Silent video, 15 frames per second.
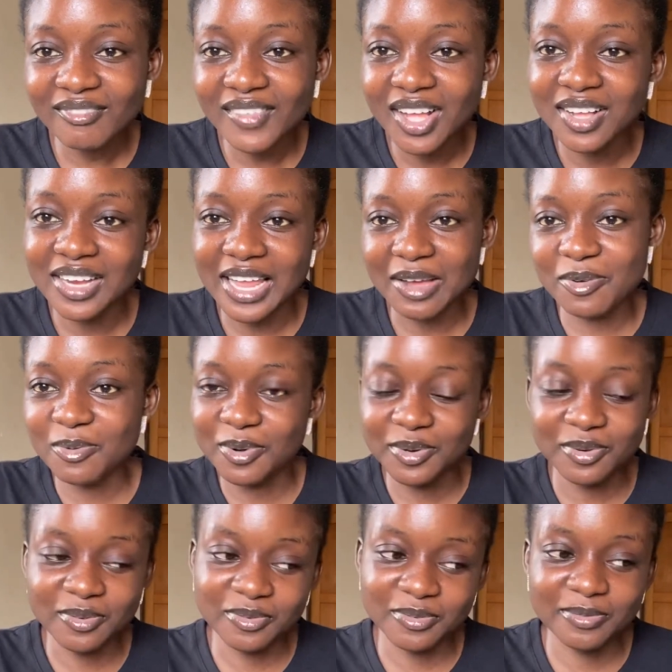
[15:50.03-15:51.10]
like one
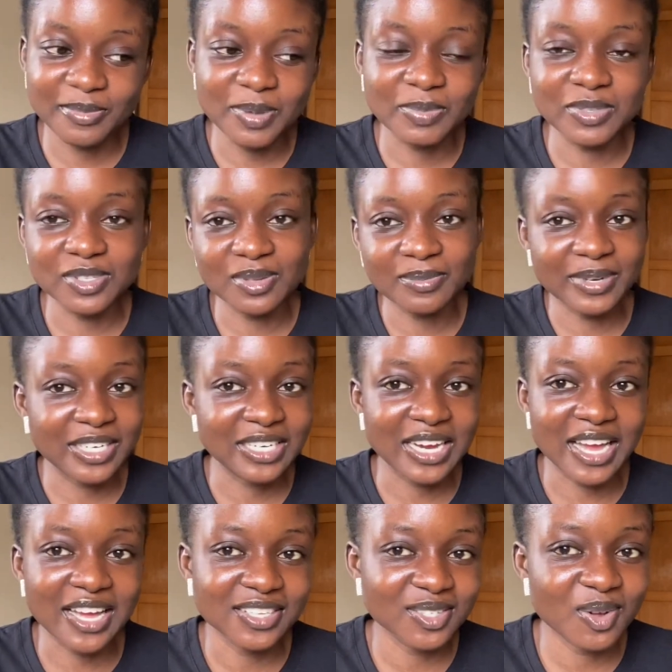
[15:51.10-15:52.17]
of maybe somebody
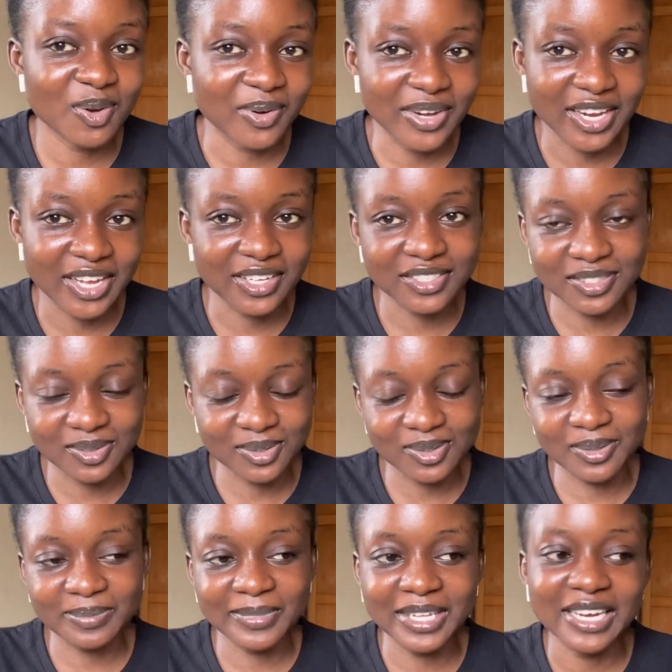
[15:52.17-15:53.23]
that has connect or
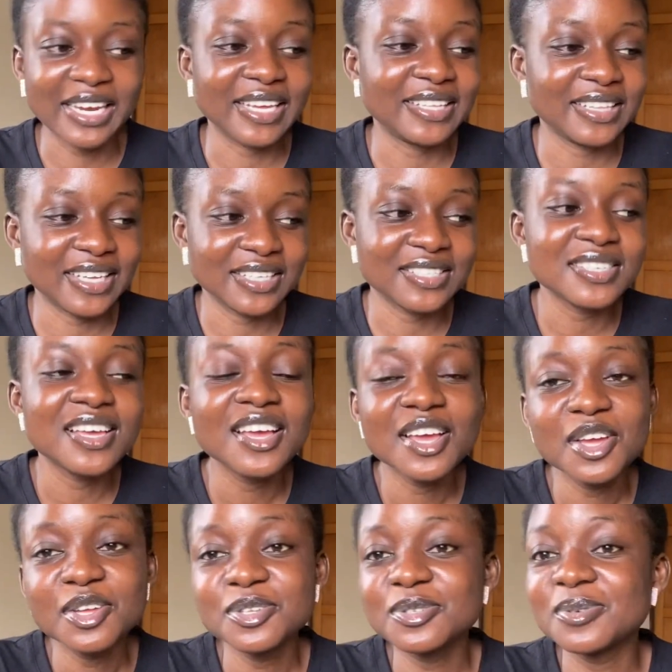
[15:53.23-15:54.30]
something like that.
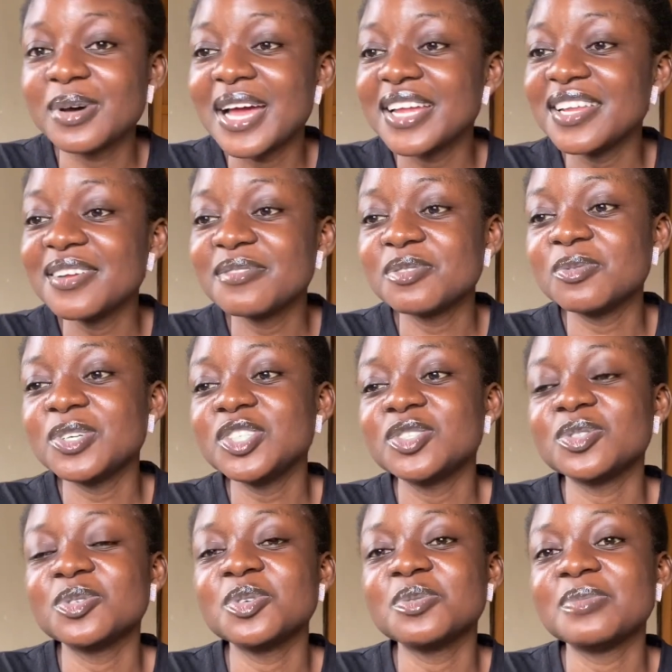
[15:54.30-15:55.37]
So I didn't even, when she
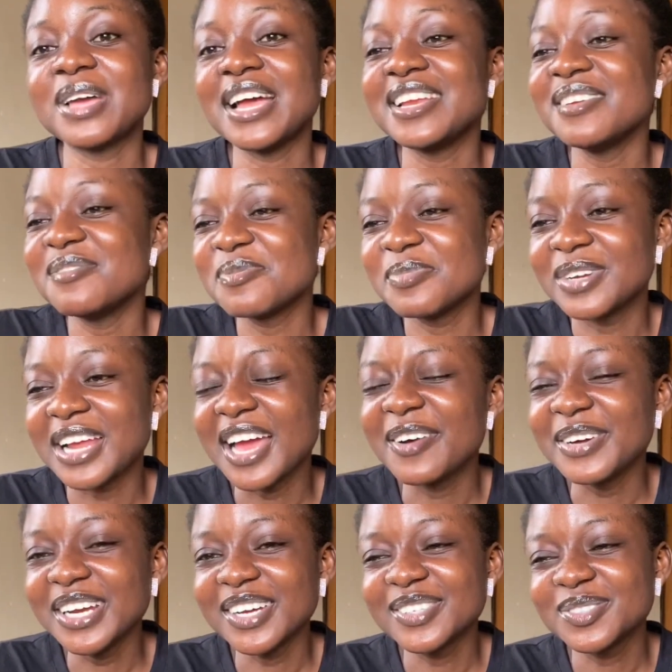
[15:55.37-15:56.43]
told me, I didn't even bother.
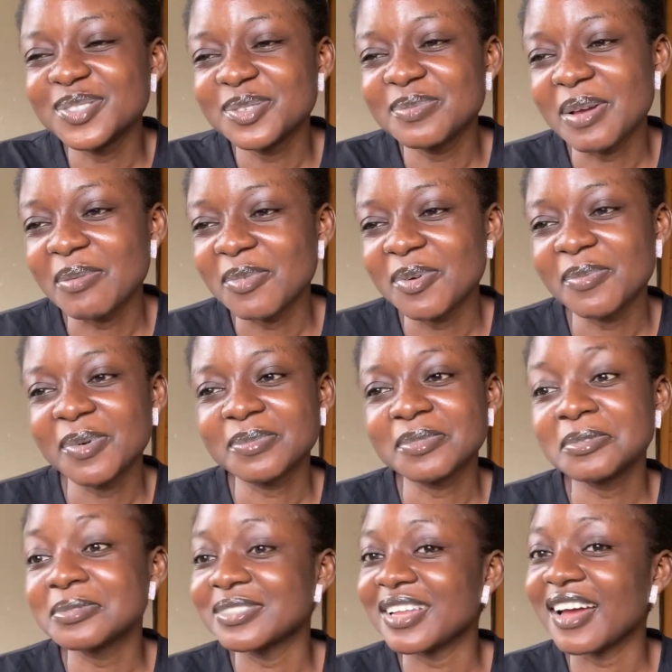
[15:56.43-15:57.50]
When I told my mom
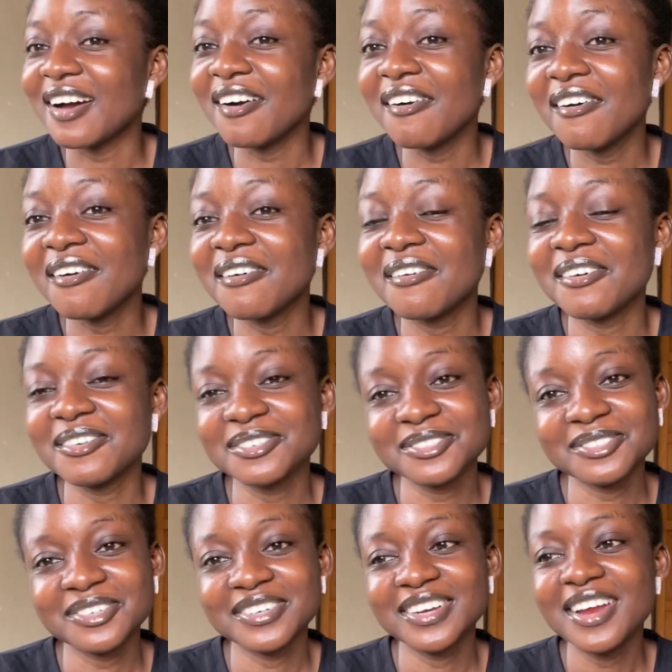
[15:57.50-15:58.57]
was like, oh,
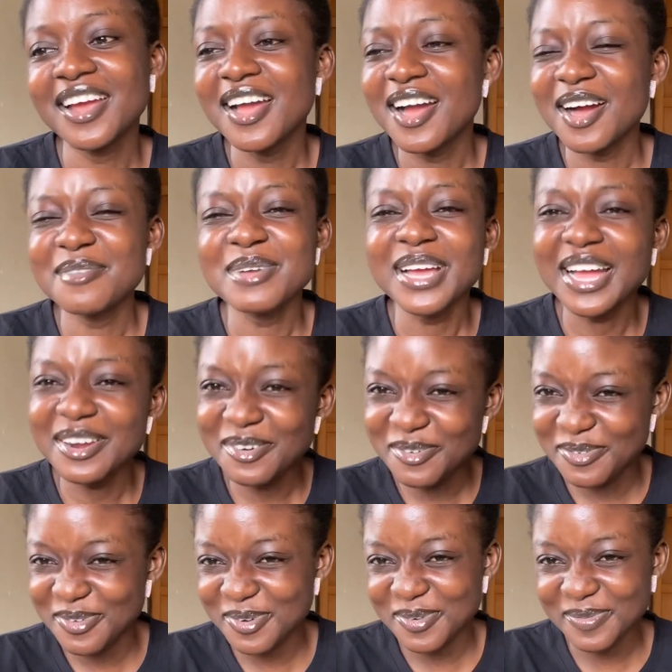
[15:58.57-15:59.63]
sorry. I'm like, I don't
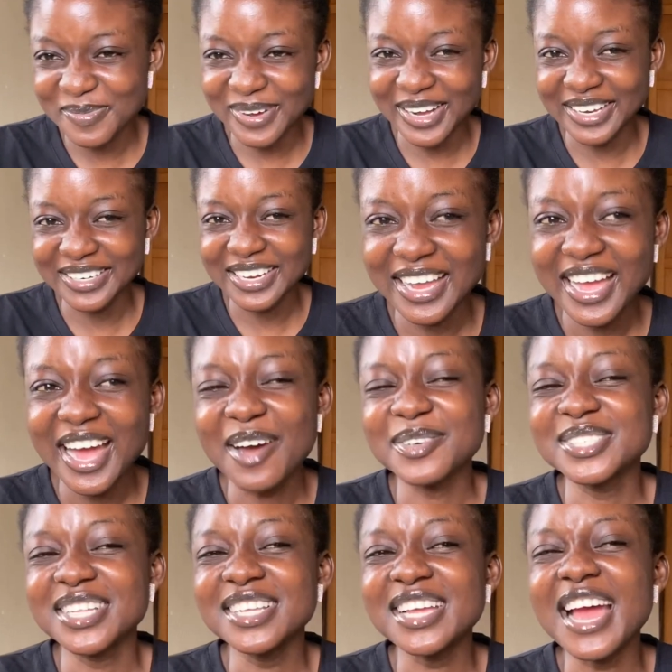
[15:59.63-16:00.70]
feel bad.
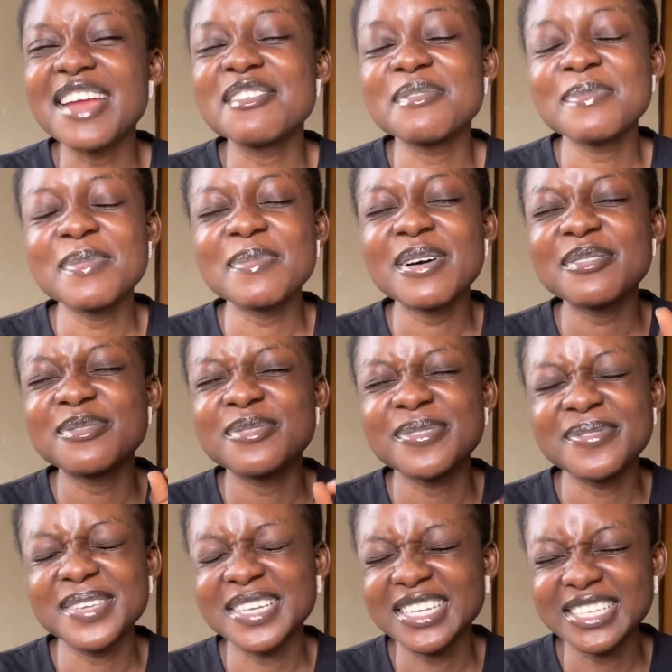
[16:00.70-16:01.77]
I remember
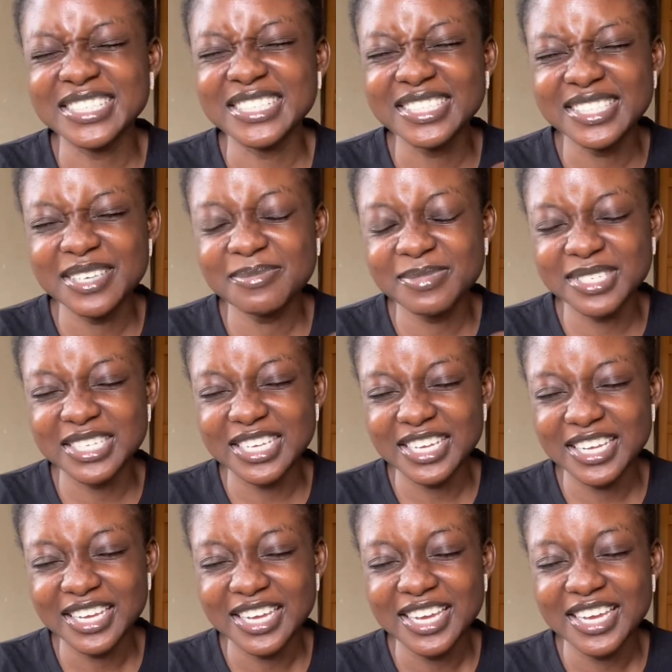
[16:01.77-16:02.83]
vividly the same day.
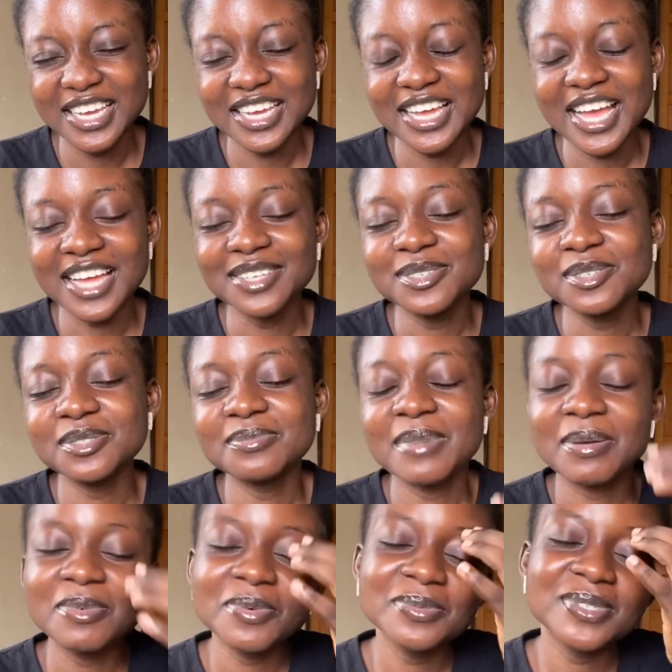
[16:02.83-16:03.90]
I told my
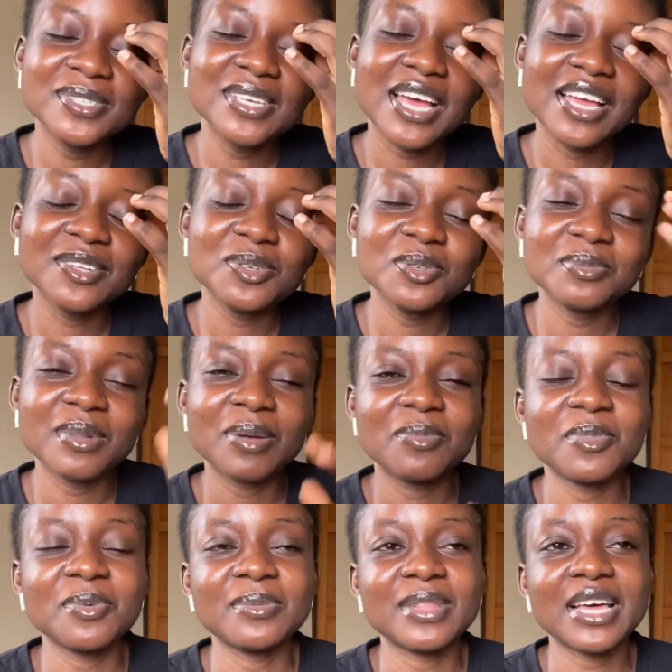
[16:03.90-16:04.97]
mom
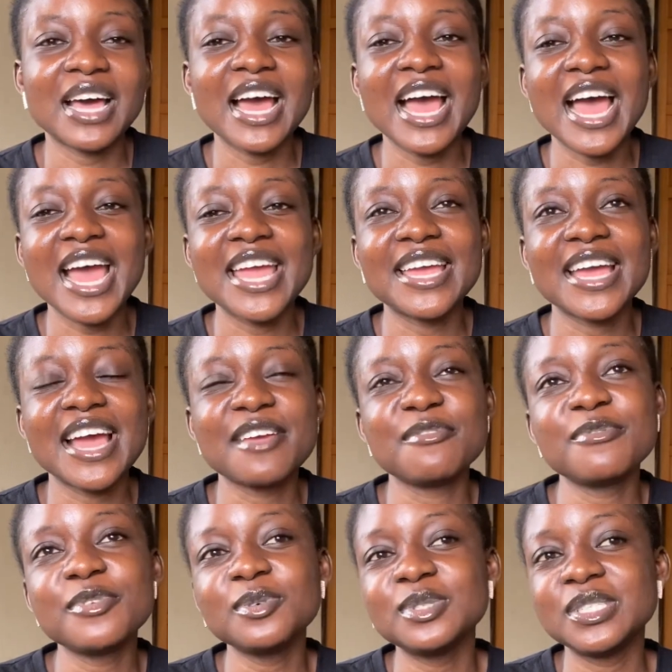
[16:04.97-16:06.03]
that I
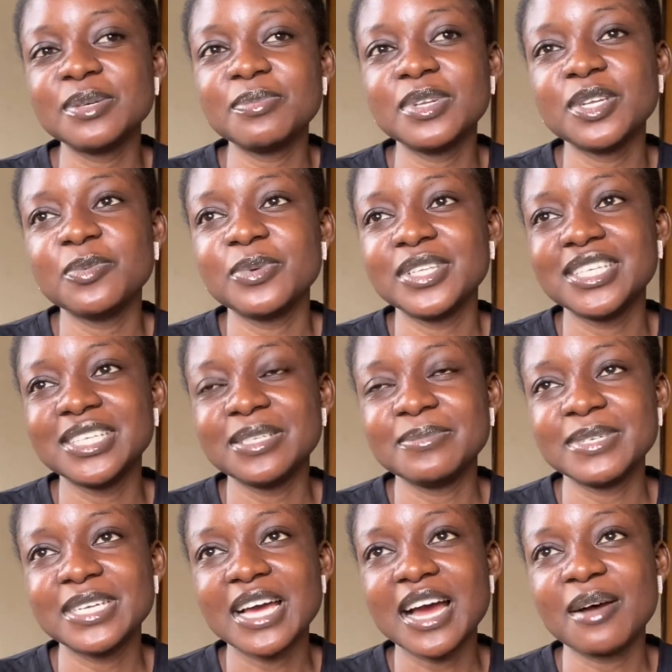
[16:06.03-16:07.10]
feel deeply within me
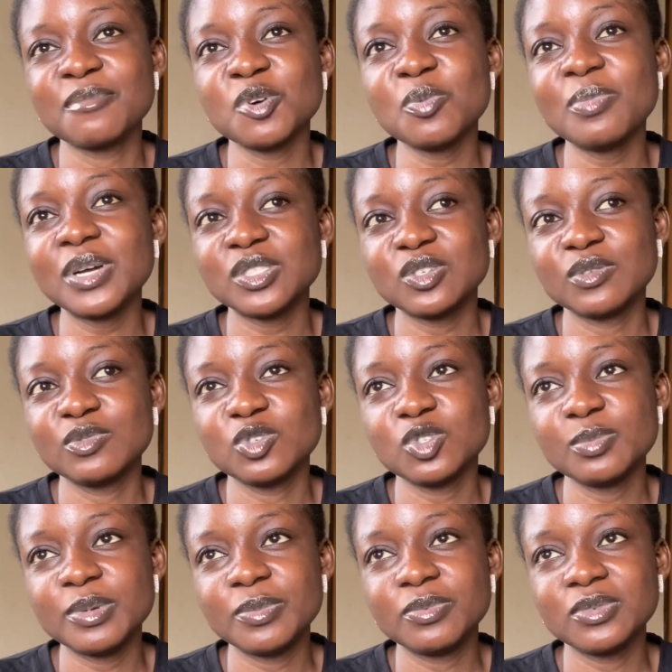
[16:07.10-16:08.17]
that I'm not part of those
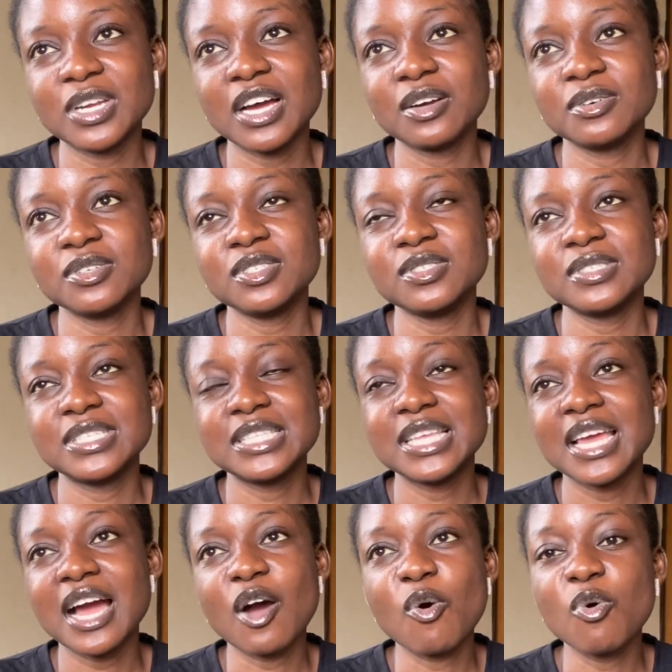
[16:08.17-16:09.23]
people that are going to
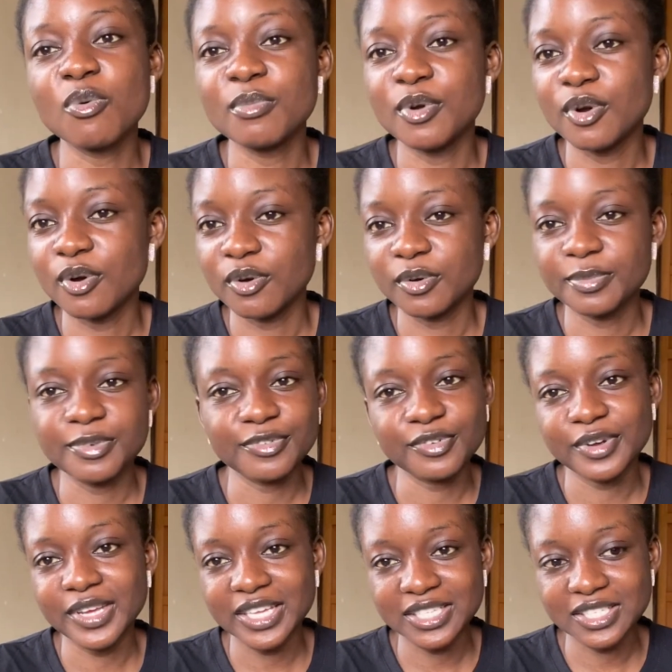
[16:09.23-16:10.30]
stay at home long before
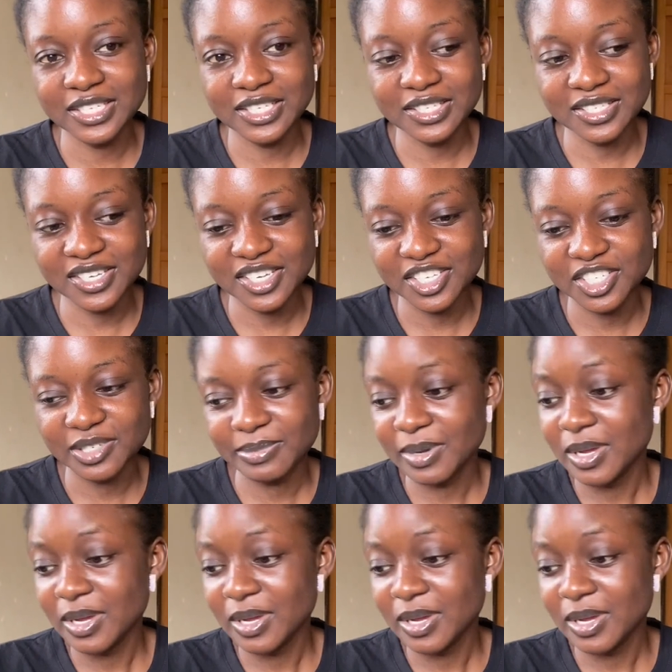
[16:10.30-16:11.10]
getting internship.